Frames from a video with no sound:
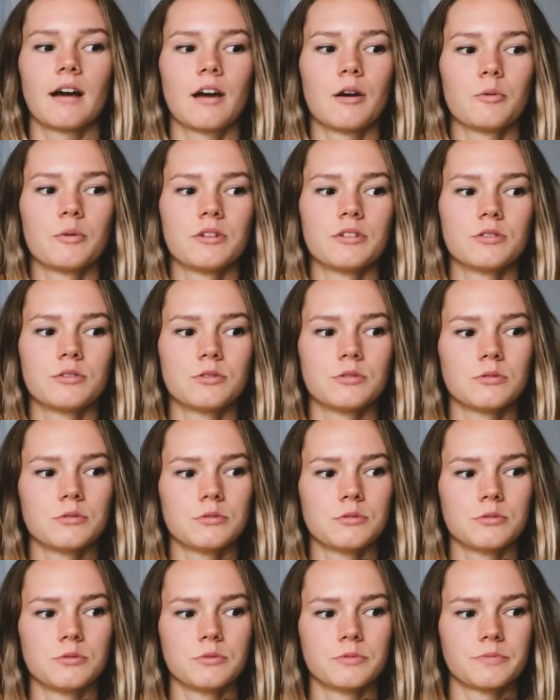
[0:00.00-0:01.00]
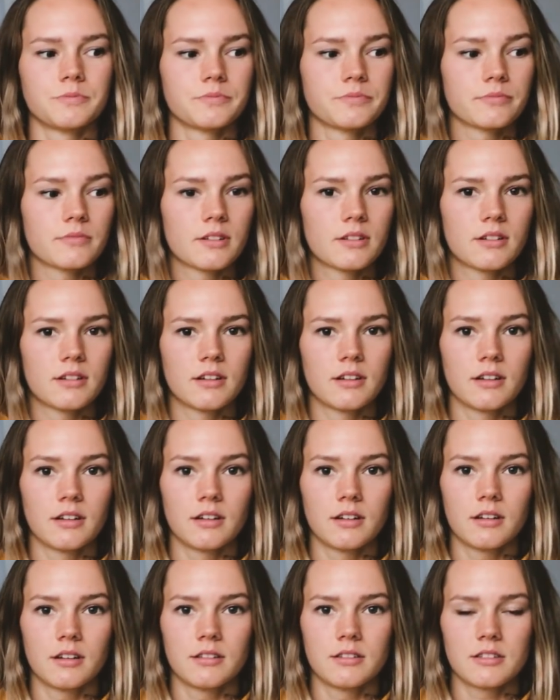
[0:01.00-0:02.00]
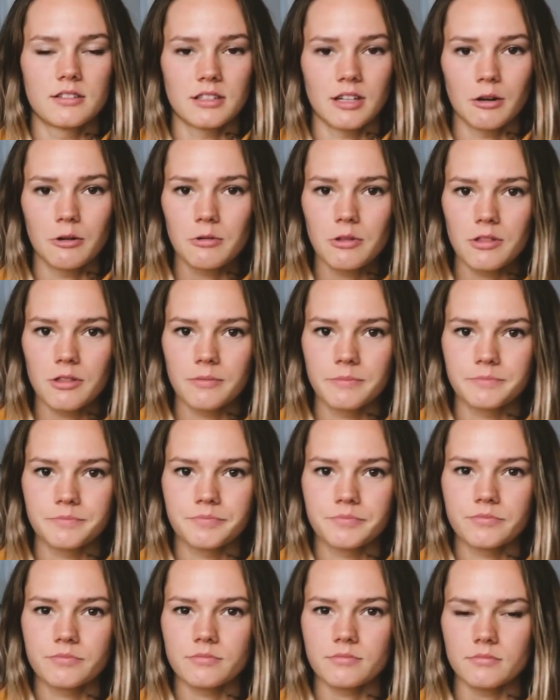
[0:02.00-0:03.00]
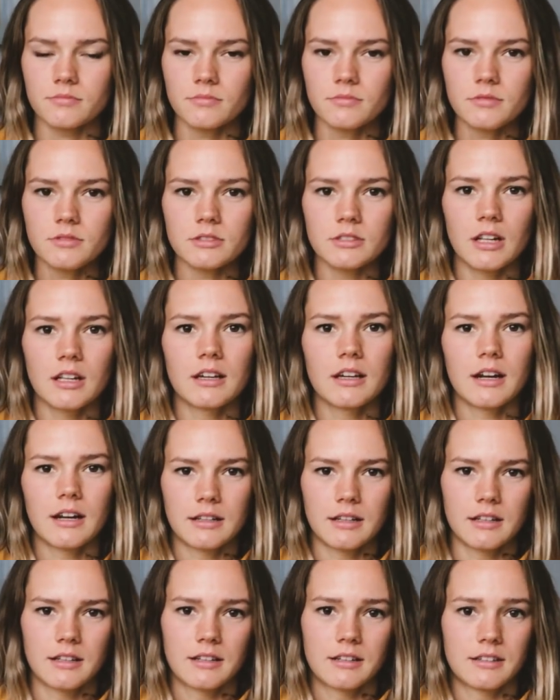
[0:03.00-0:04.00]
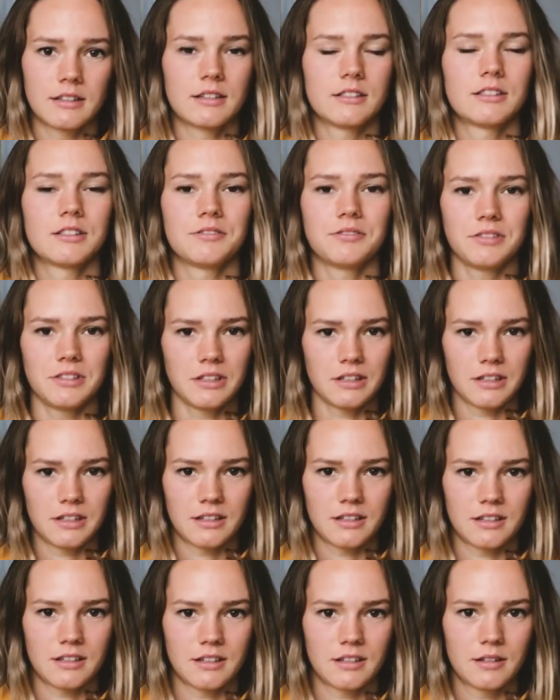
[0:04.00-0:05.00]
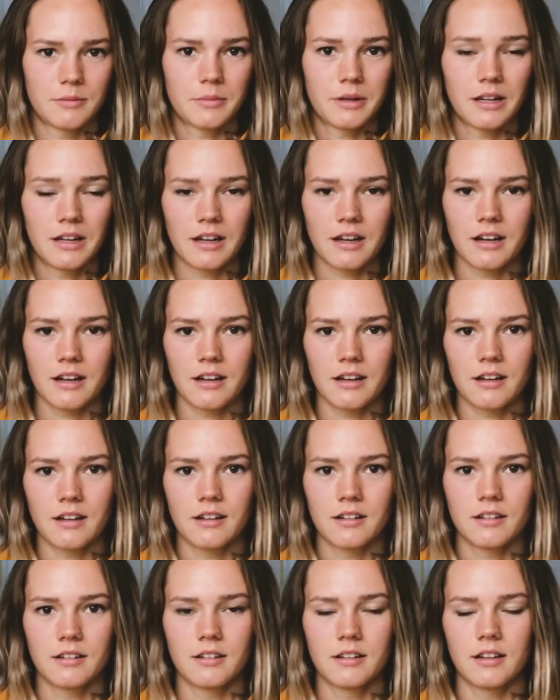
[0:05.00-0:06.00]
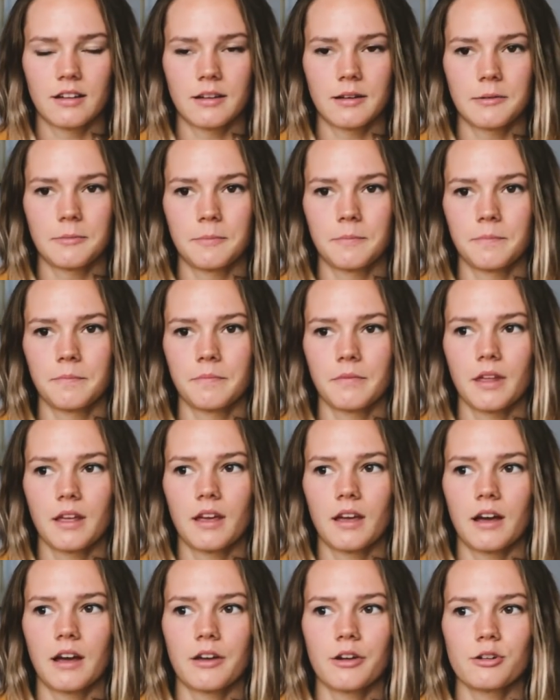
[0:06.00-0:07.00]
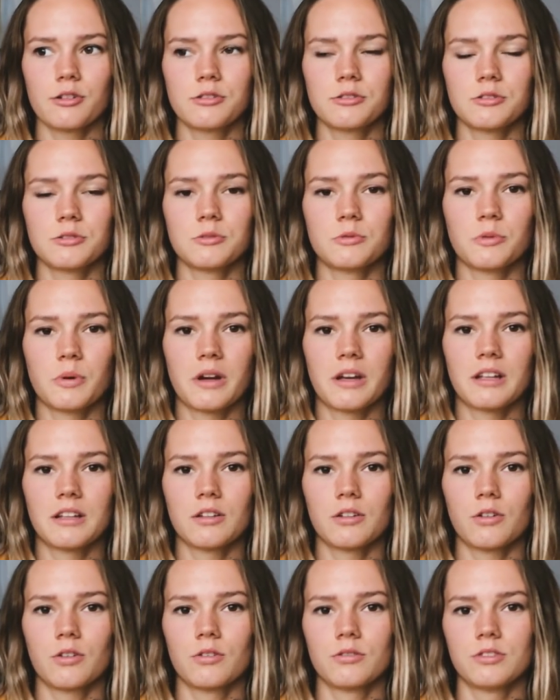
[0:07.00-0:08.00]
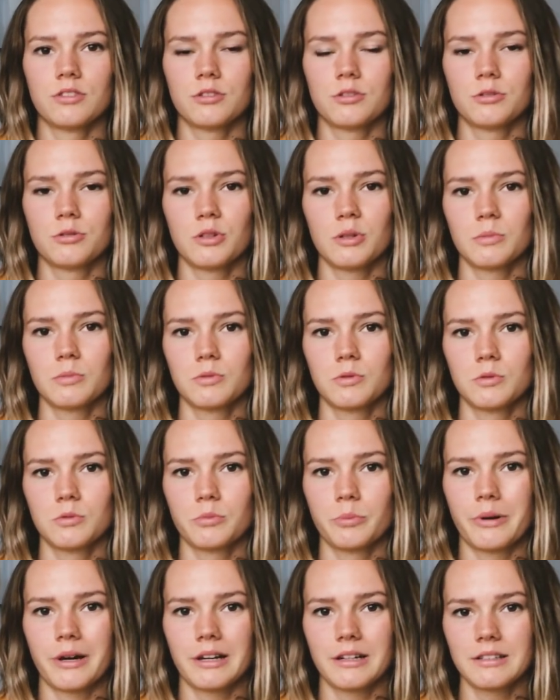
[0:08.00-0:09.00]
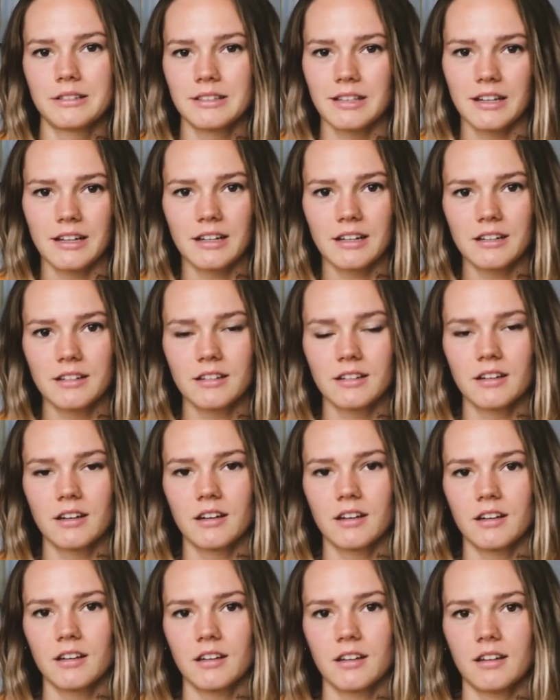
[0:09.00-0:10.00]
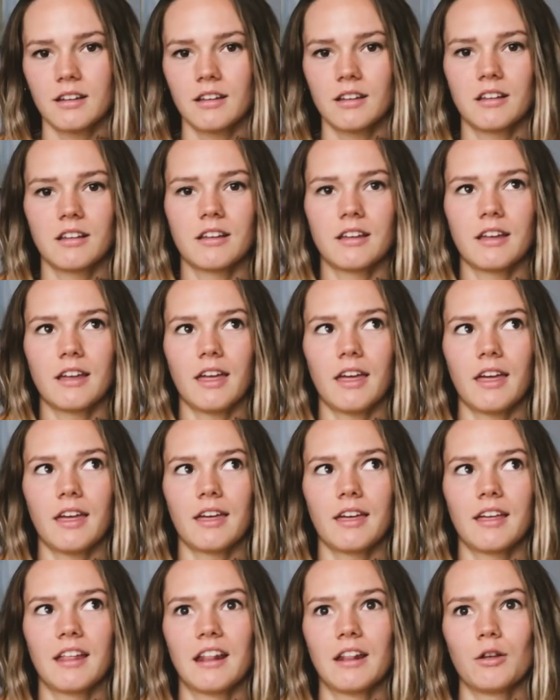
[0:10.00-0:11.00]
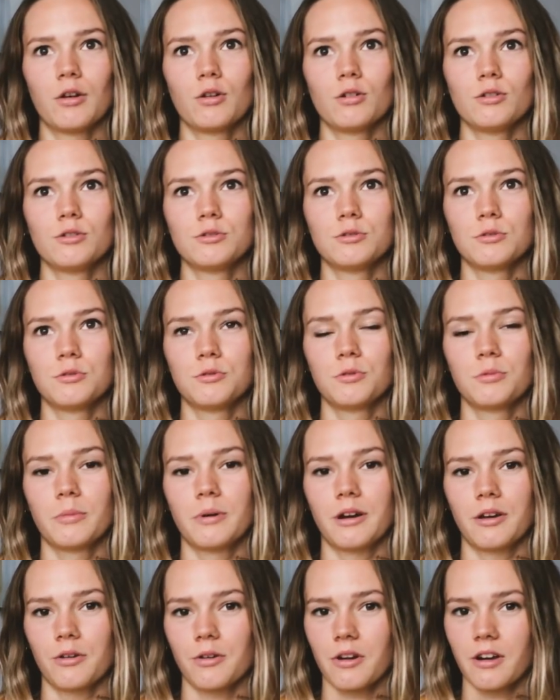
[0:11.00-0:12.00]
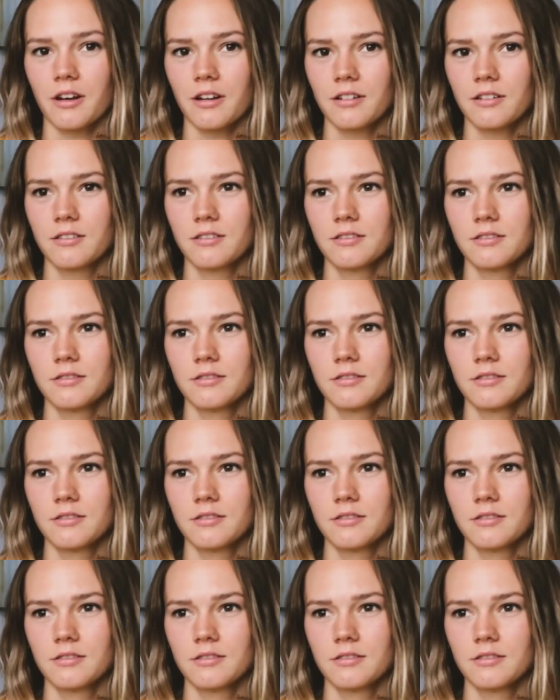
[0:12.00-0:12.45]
I went to the south, Granada, Sevilla, Malaga. I also went on a trip to Malta and also to Mallorca.